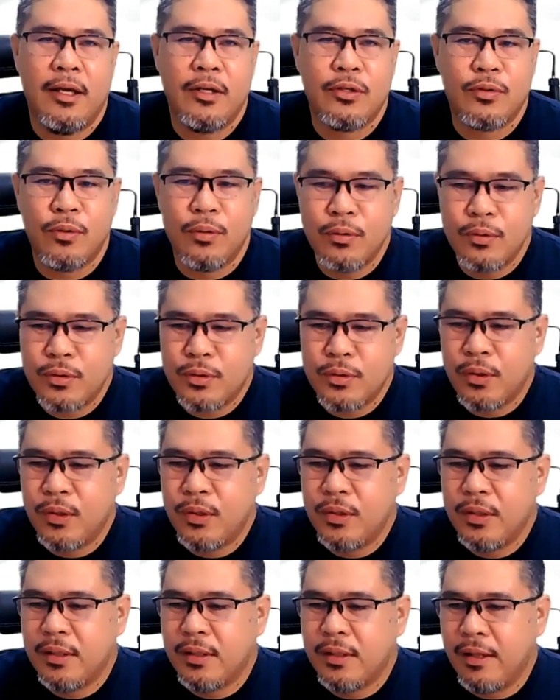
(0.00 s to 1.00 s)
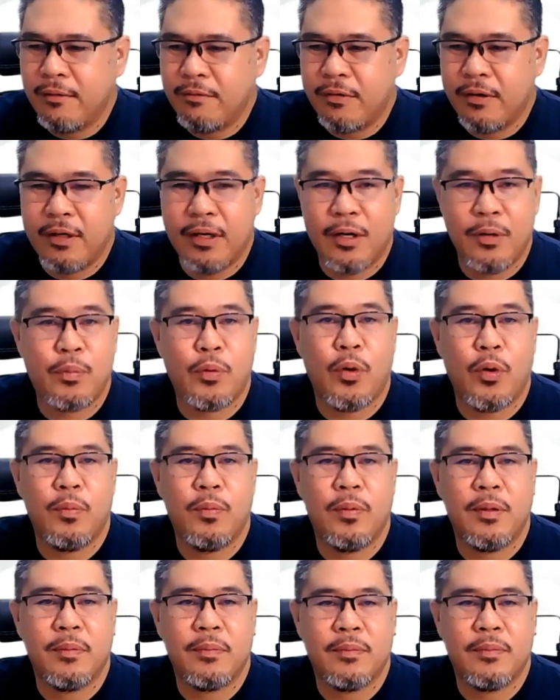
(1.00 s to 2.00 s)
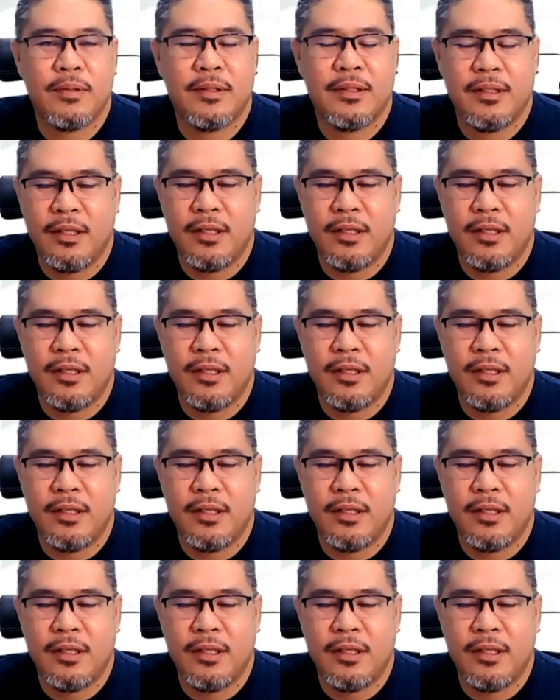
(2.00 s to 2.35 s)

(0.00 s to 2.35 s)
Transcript: A solution, never a problem.